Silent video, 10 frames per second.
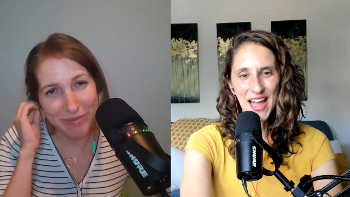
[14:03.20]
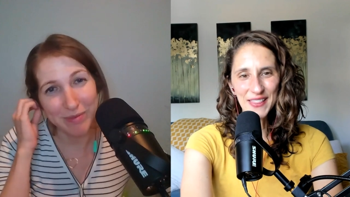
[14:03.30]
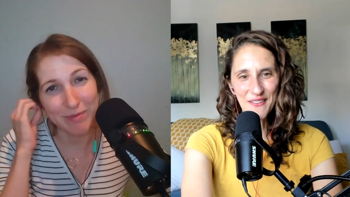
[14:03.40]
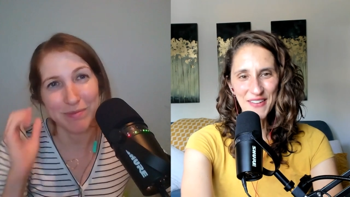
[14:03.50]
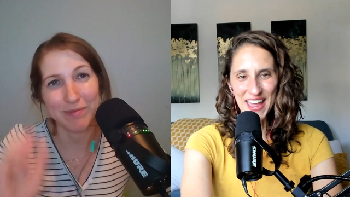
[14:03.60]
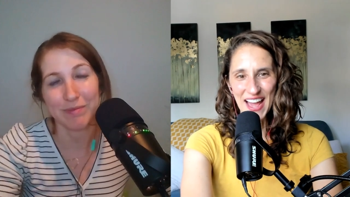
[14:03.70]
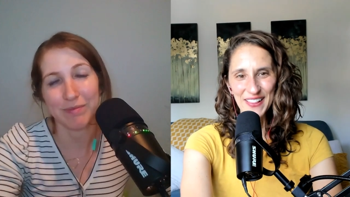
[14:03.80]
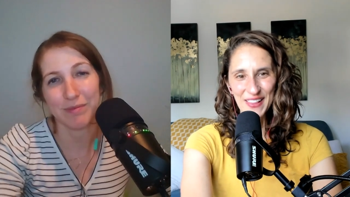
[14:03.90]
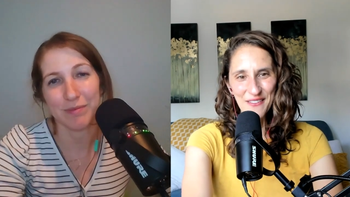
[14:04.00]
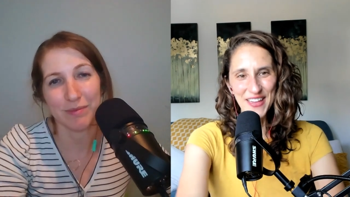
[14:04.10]
Speaker 1: I love it.
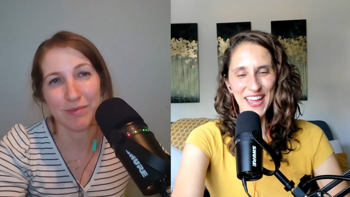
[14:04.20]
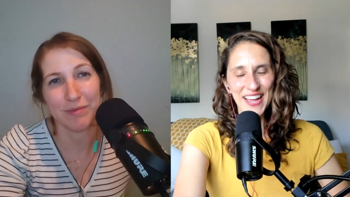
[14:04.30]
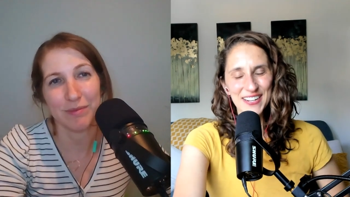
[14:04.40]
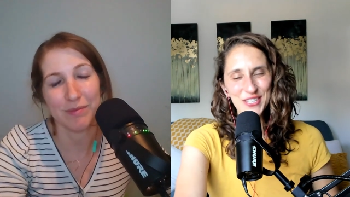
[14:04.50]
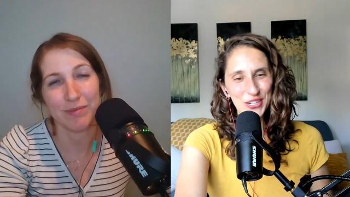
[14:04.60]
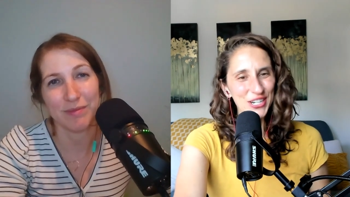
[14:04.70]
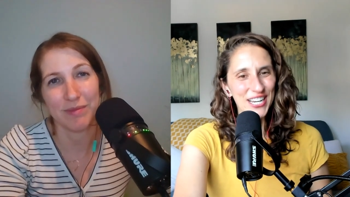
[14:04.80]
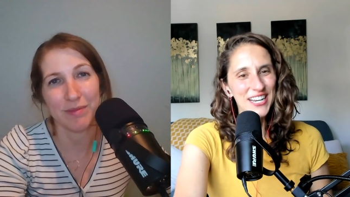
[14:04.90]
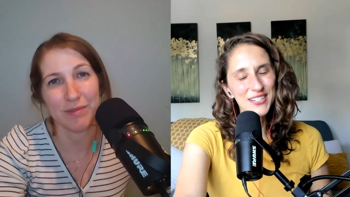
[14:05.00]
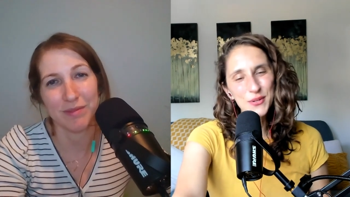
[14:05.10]
I love it. It's
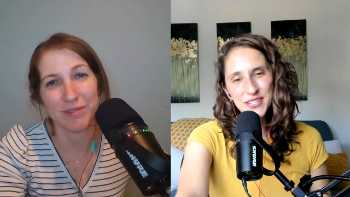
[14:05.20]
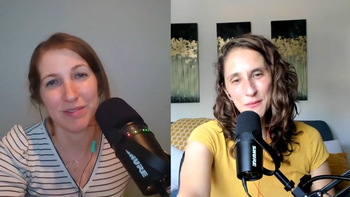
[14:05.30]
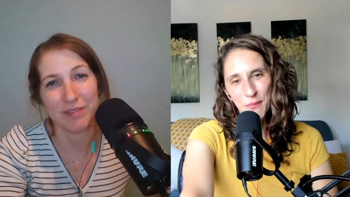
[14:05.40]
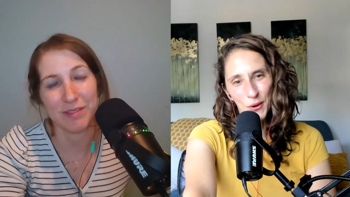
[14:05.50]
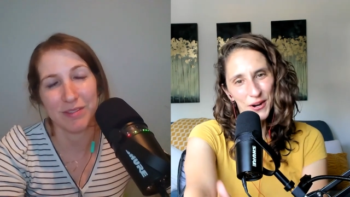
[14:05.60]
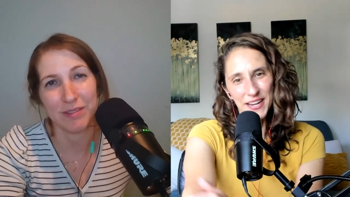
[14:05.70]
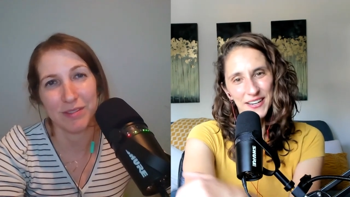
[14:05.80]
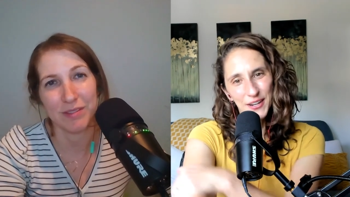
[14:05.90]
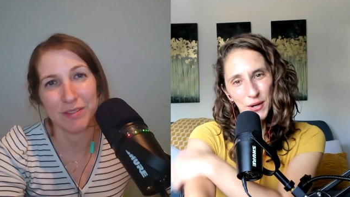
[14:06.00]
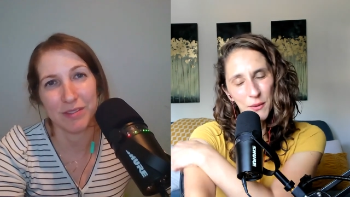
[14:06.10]
good. So it's
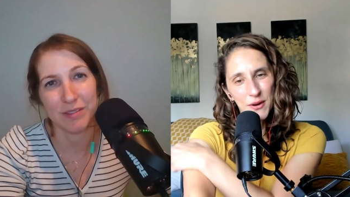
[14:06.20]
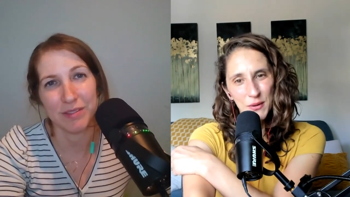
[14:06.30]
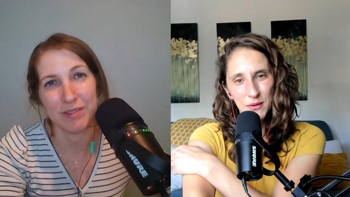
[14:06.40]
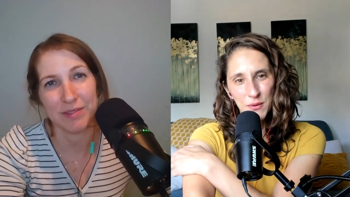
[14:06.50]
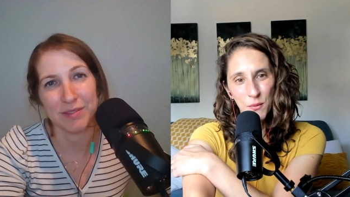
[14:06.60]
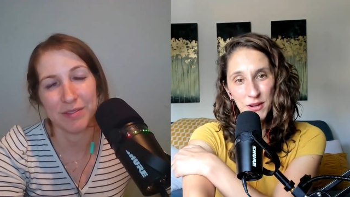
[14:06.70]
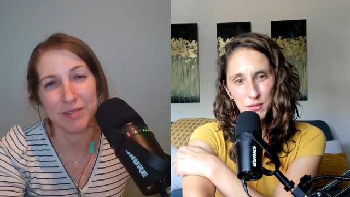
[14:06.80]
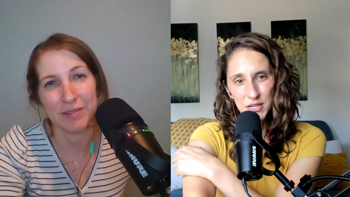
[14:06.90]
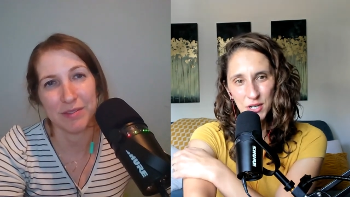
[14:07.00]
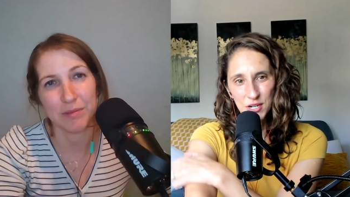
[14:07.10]
important. You know, I want to. We want
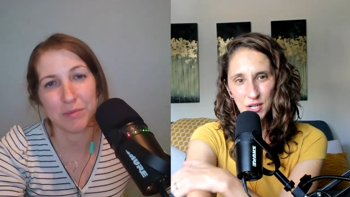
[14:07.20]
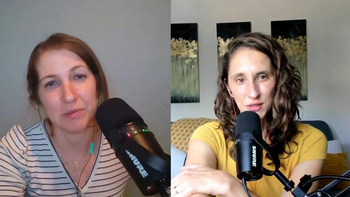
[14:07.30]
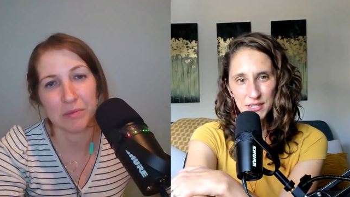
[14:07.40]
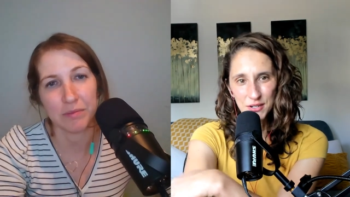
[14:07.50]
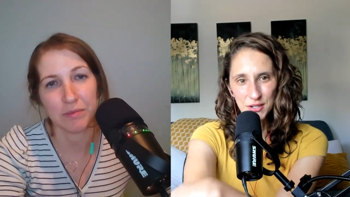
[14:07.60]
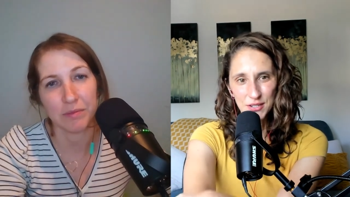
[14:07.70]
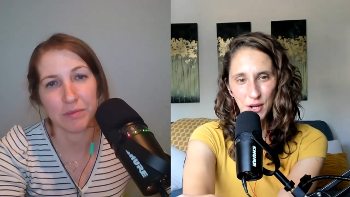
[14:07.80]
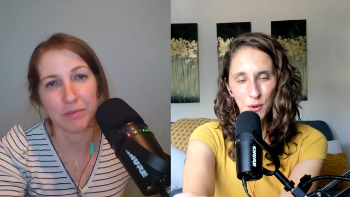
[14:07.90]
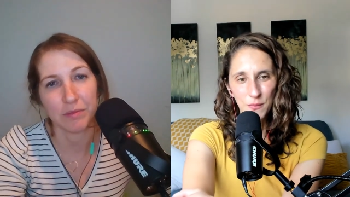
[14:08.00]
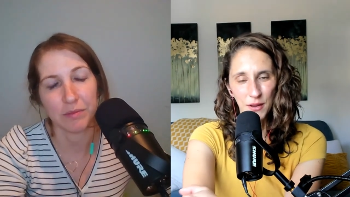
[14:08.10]
to encourage our listeners, you
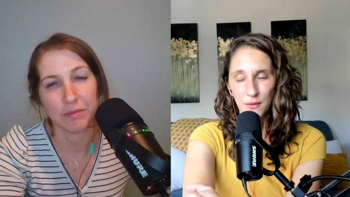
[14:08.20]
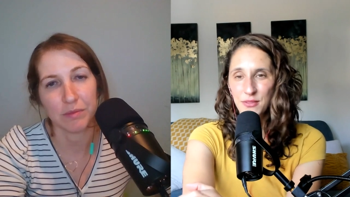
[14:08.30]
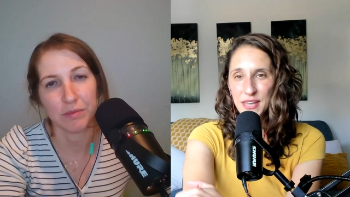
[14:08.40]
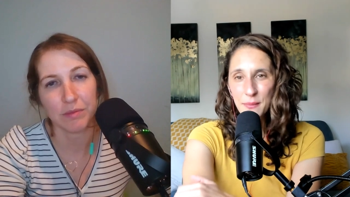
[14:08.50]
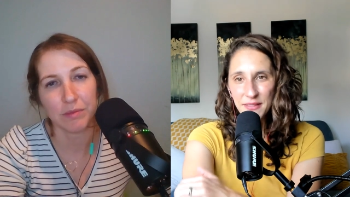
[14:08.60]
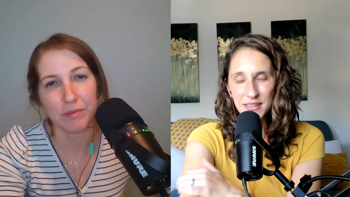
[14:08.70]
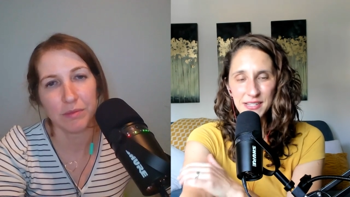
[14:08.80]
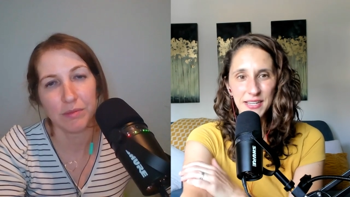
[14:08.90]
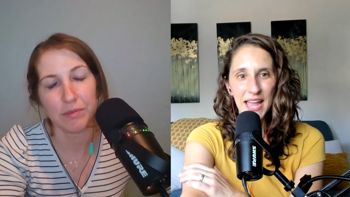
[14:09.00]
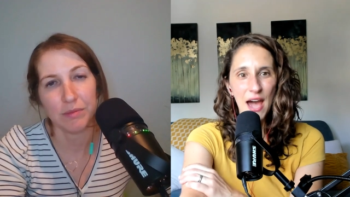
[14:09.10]
know, think about
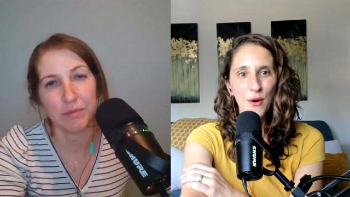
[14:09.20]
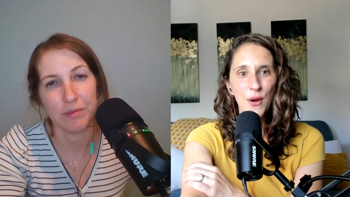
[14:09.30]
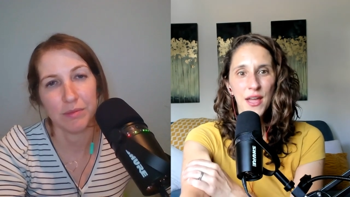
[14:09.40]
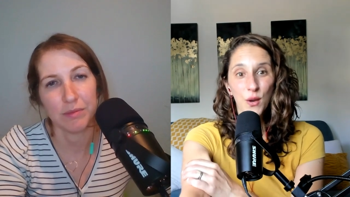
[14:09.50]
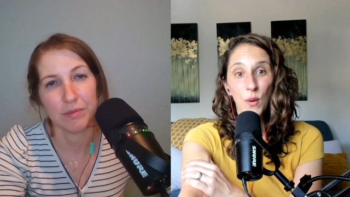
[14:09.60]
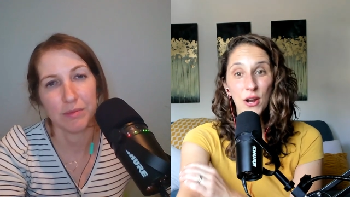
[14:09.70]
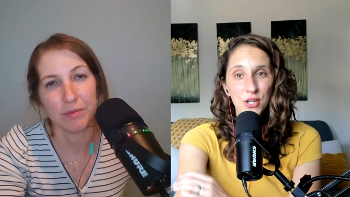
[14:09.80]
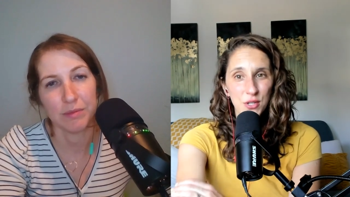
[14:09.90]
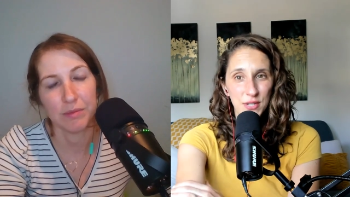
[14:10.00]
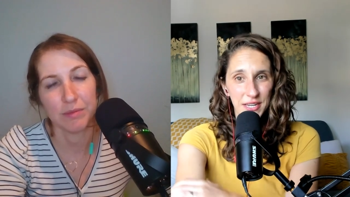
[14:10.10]
this, like how, where
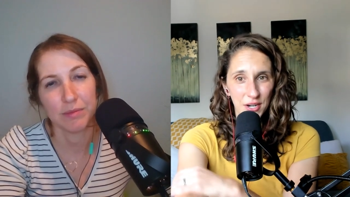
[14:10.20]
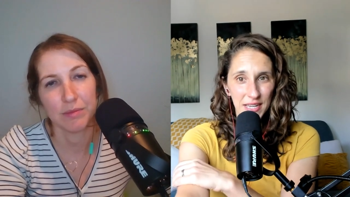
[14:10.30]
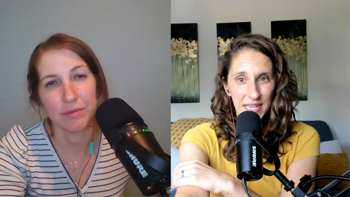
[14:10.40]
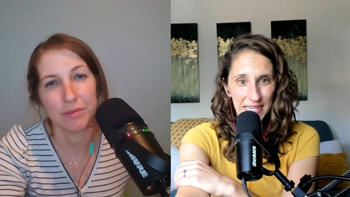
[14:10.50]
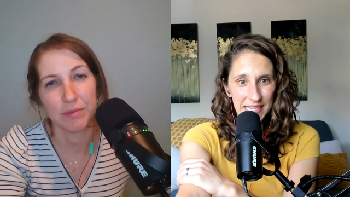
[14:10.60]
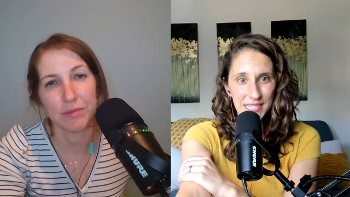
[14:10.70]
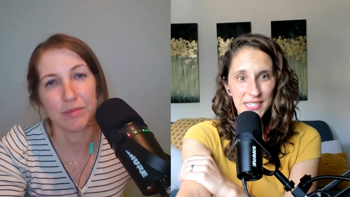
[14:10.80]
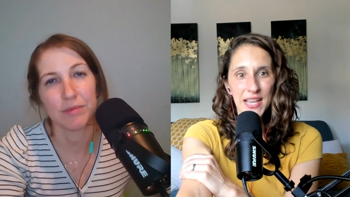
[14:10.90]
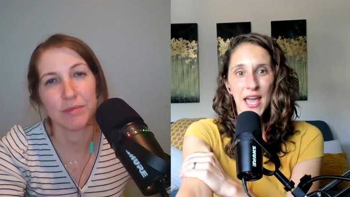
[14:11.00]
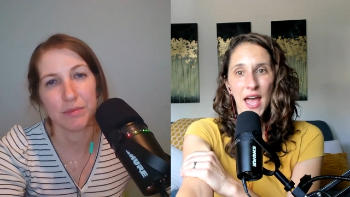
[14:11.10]
could you take your
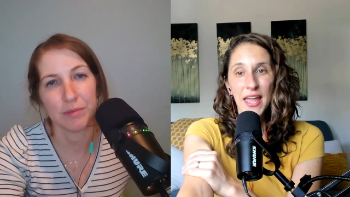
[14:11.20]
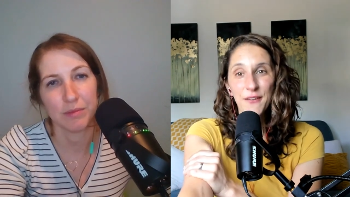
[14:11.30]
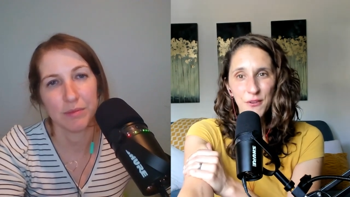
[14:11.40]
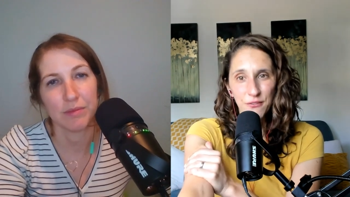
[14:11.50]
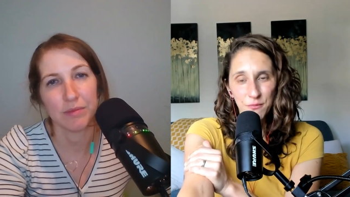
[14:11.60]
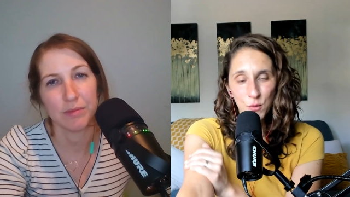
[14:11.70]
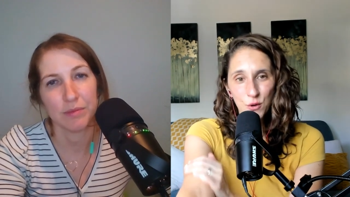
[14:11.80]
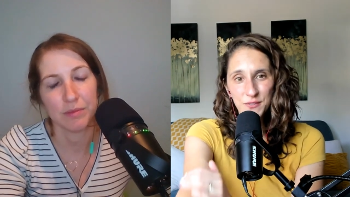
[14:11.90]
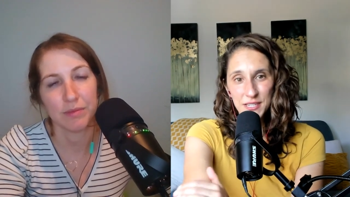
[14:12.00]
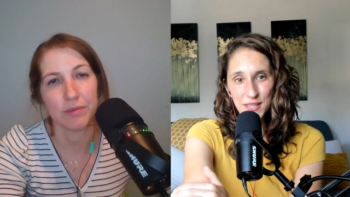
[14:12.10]
kids if you've
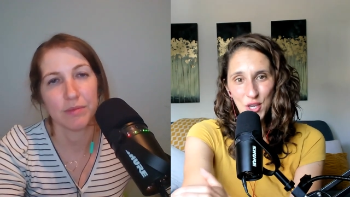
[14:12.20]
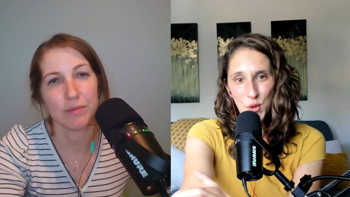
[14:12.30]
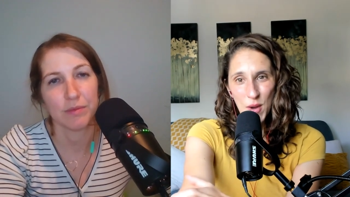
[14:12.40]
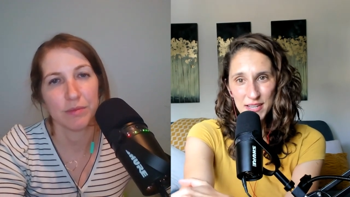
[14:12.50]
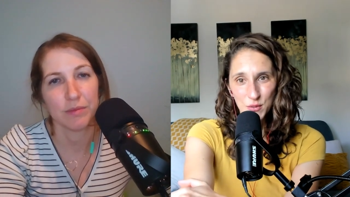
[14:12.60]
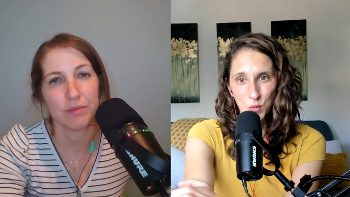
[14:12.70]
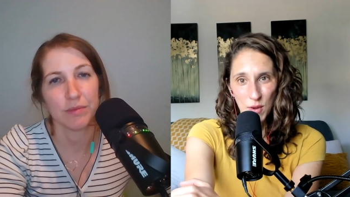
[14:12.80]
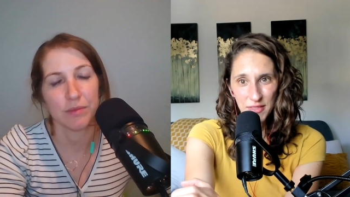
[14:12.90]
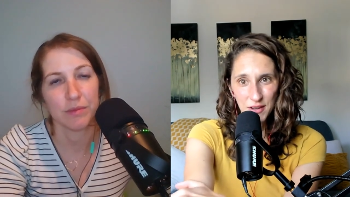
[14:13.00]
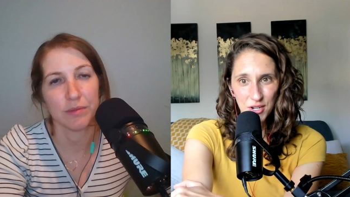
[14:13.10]
moved to the U S
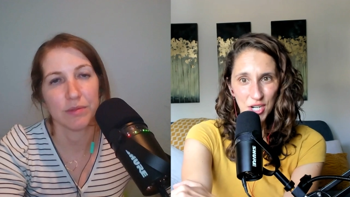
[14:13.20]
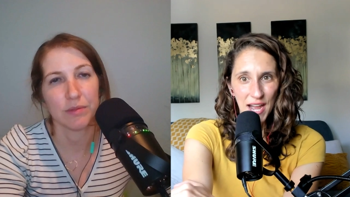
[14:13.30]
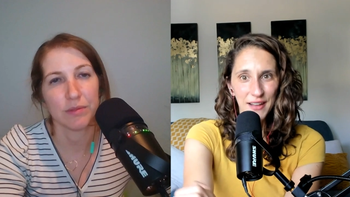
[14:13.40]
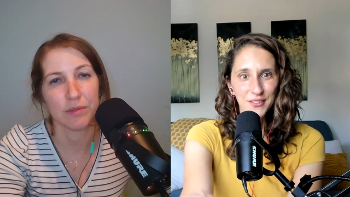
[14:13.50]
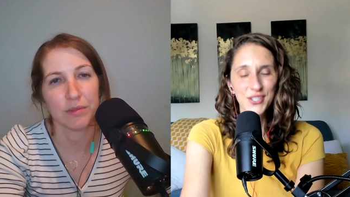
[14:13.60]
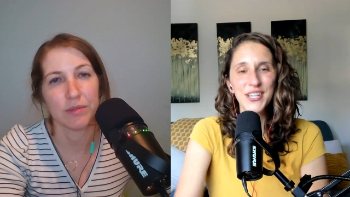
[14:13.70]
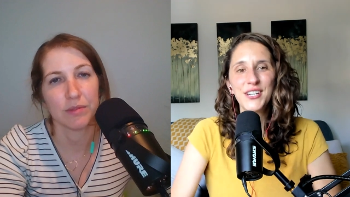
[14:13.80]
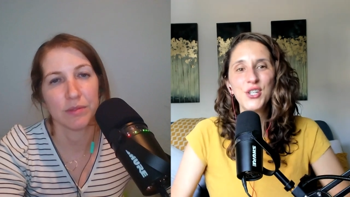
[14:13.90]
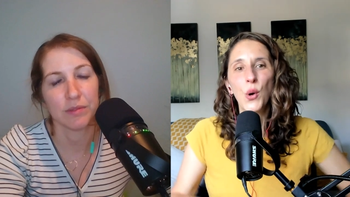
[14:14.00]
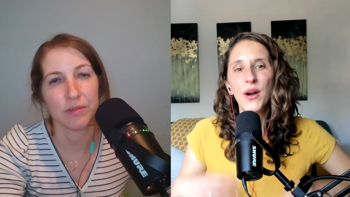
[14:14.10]
with your child? Just enjoy,